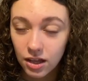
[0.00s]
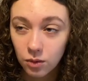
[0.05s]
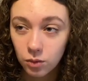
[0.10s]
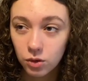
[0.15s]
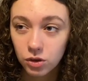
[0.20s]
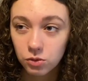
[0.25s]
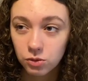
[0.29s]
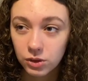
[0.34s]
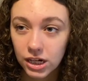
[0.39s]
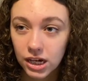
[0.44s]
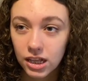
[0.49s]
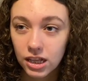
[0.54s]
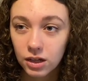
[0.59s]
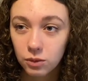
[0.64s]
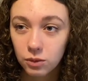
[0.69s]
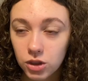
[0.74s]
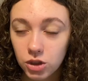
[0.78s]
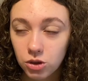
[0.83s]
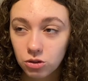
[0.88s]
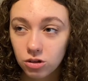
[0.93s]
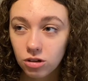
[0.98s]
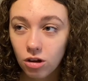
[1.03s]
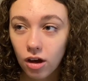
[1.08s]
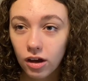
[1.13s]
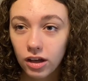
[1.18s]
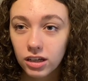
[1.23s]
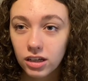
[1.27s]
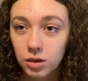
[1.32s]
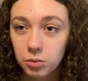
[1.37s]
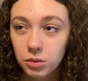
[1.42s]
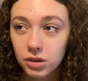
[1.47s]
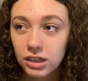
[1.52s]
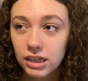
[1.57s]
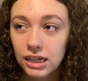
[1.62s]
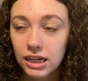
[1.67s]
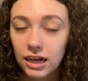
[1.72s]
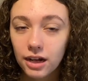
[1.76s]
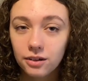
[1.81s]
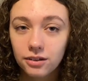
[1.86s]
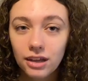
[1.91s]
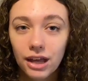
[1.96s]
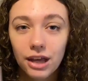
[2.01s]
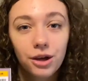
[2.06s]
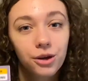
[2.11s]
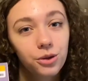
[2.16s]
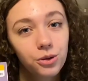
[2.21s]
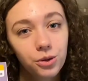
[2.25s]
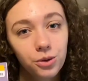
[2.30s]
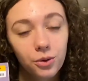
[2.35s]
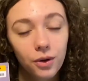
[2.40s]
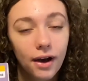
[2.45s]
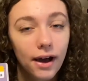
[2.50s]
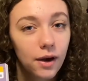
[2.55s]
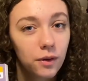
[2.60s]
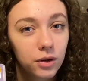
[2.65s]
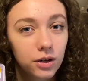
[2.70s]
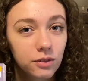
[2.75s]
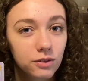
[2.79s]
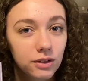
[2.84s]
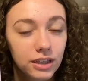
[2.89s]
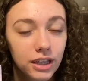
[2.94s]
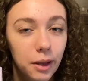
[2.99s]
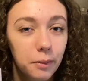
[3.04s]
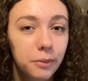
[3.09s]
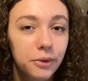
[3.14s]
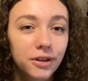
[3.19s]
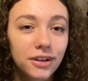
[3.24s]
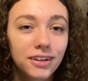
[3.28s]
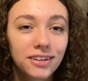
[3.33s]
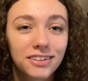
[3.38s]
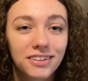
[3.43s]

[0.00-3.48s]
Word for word: was reading it she was talking to Emily and I was like, ooh, I want to read that book.